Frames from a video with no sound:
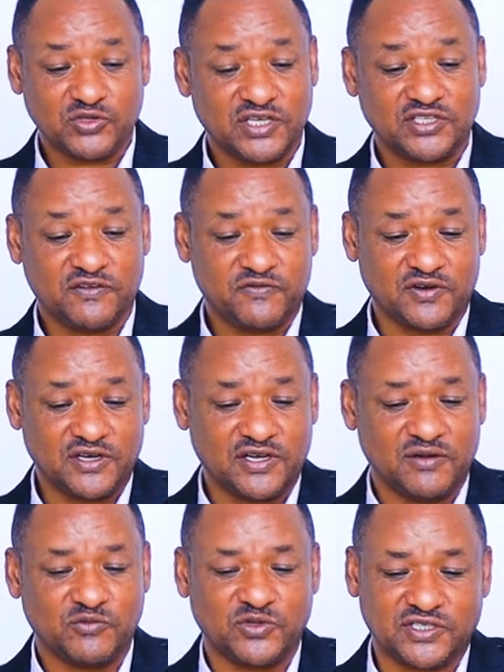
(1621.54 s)
positive
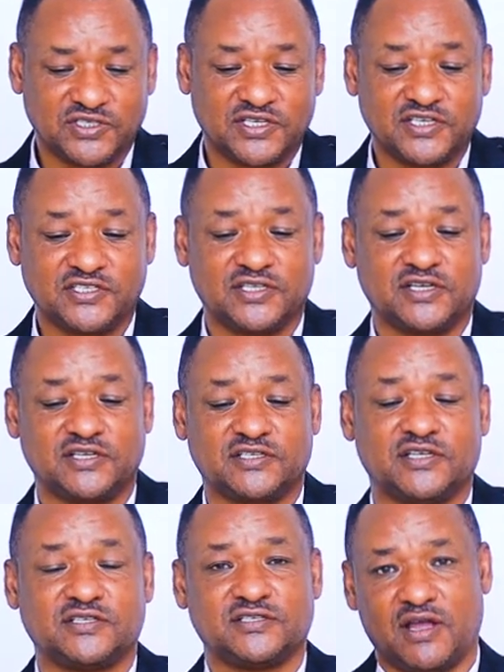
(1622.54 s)
freedom, which is restricted
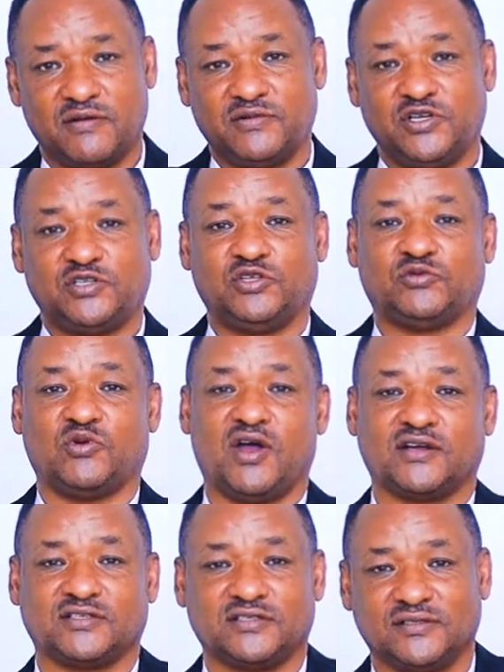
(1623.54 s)
the ability to
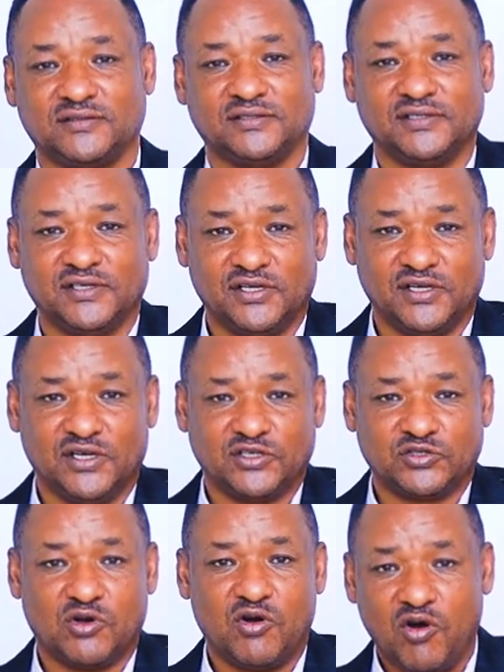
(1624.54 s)
act.
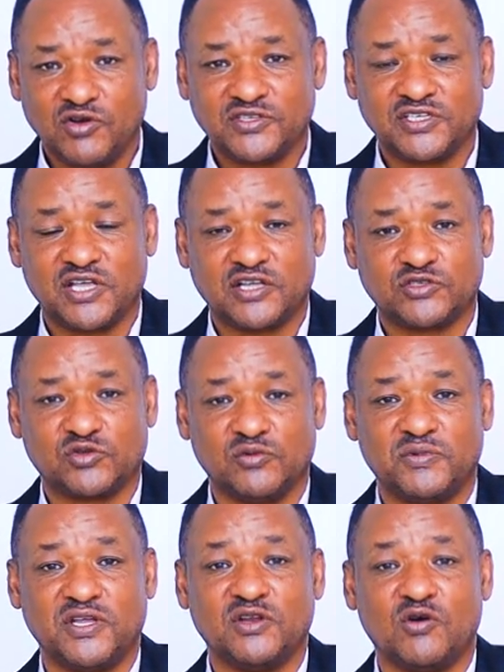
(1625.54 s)
So all this has to
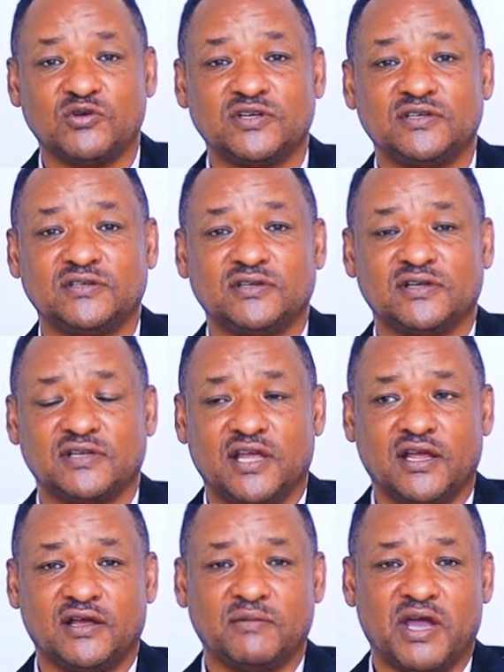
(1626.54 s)
be known
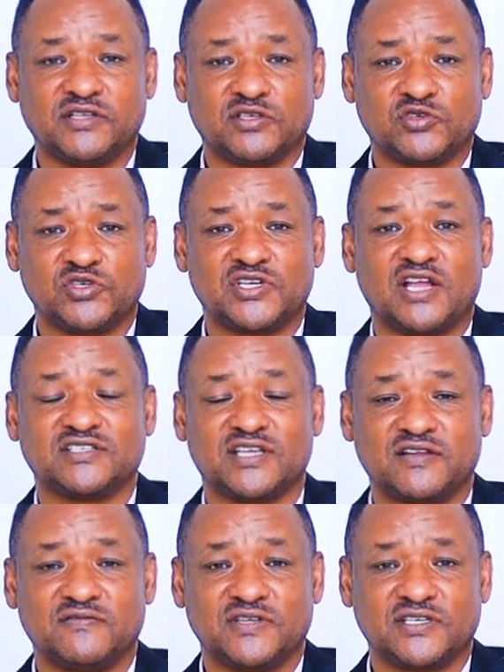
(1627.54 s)
by the social
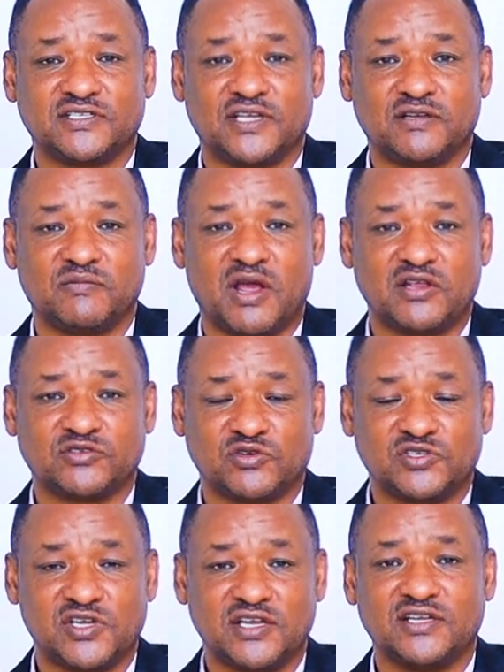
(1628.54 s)
services and by
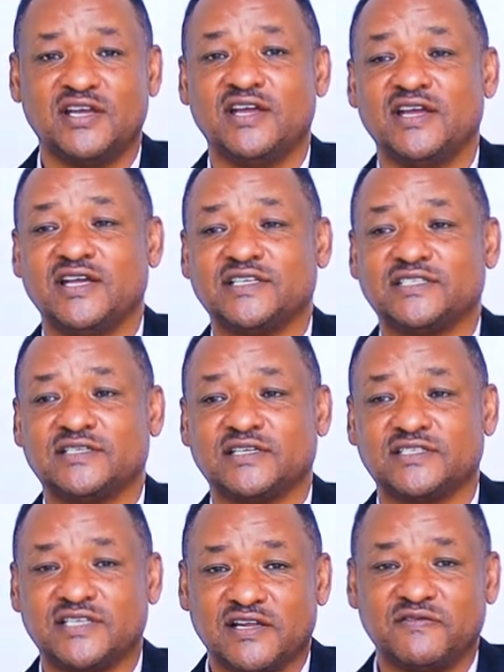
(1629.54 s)
social
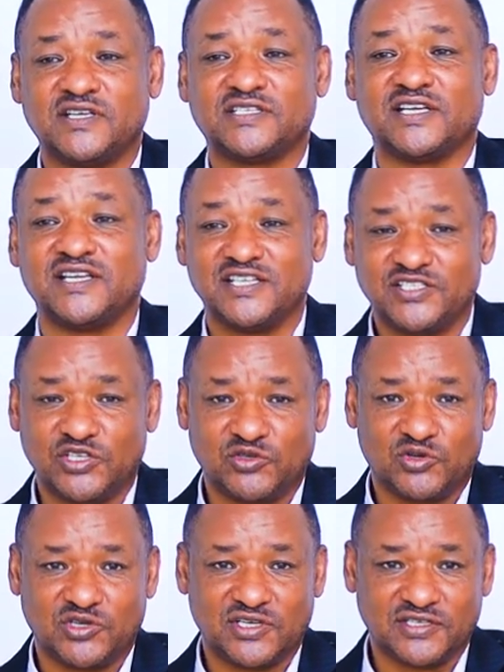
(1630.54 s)
service
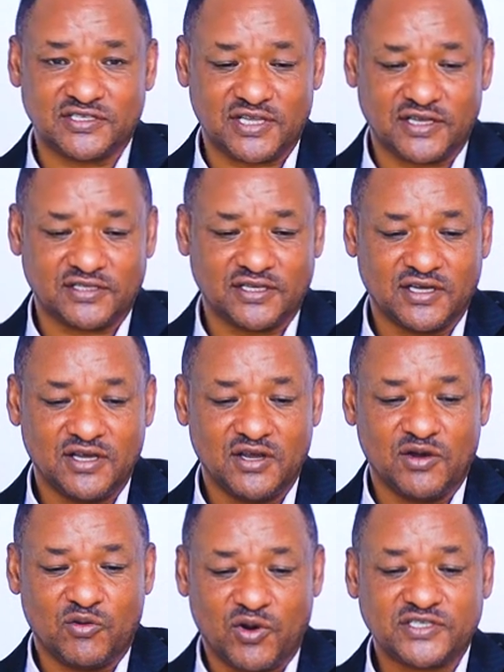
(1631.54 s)
institutions, that
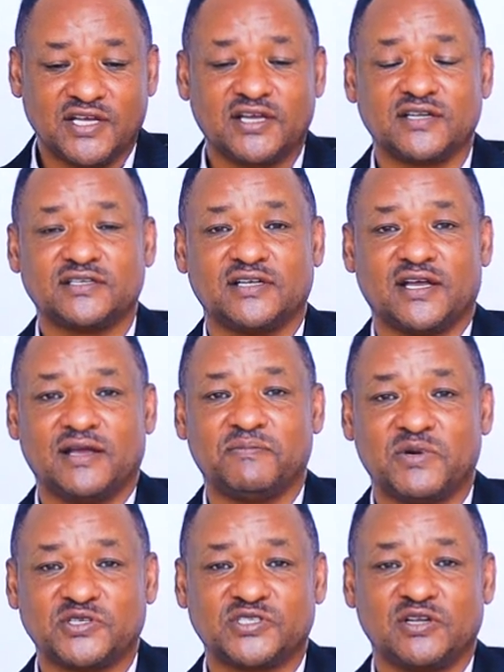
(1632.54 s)
whether a
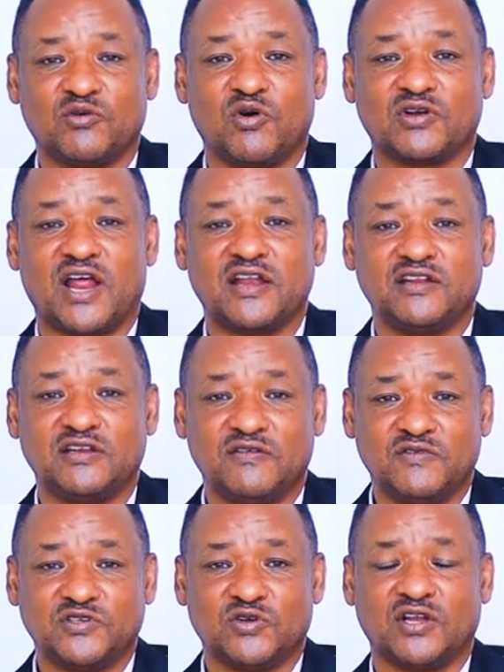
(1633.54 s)
person or an
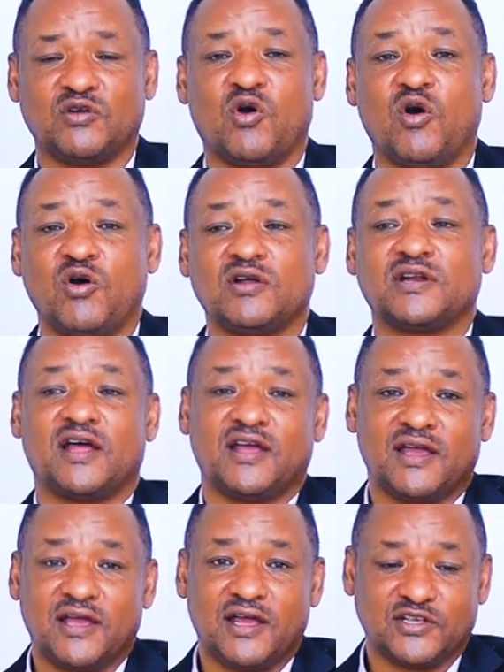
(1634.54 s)
individual or
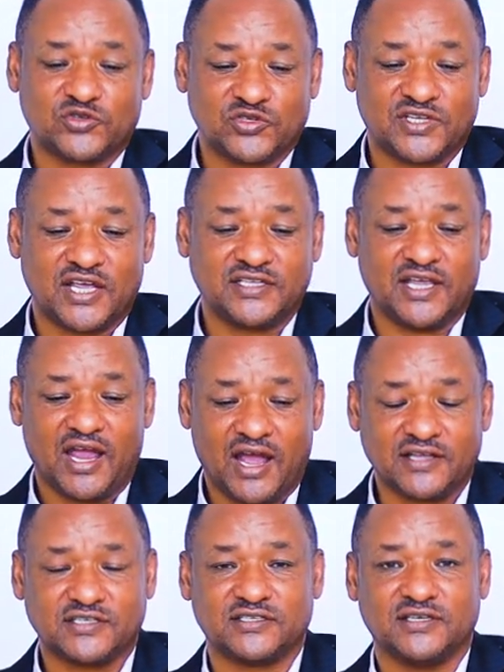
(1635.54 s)
a society
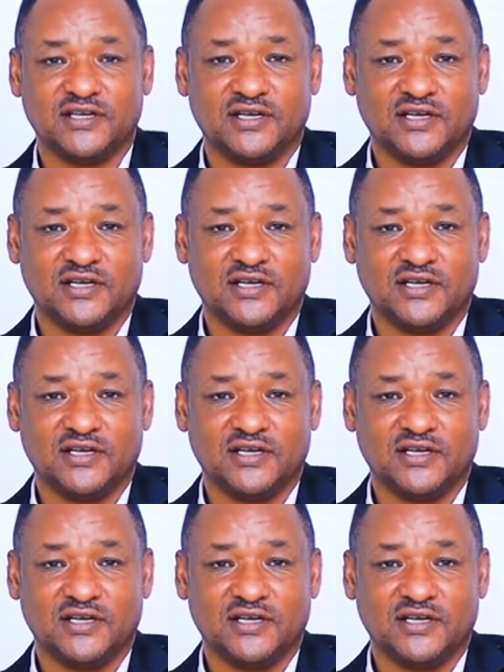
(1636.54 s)
has